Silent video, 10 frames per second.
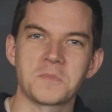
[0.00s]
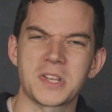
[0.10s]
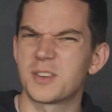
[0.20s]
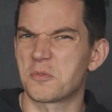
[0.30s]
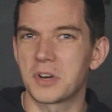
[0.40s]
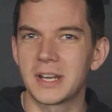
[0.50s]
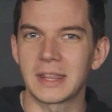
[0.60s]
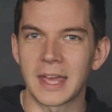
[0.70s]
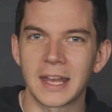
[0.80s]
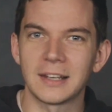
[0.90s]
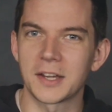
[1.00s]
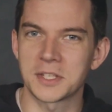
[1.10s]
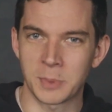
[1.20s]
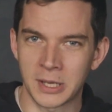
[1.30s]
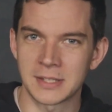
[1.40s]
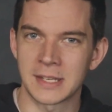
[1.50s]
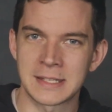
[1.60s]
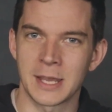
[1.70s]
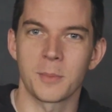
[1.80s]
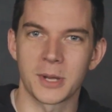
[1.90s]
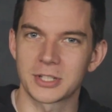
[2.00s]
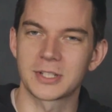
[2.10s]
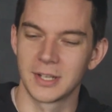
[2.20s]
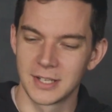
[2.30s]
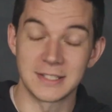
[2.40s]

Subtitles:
it's not really the headlines because there's so much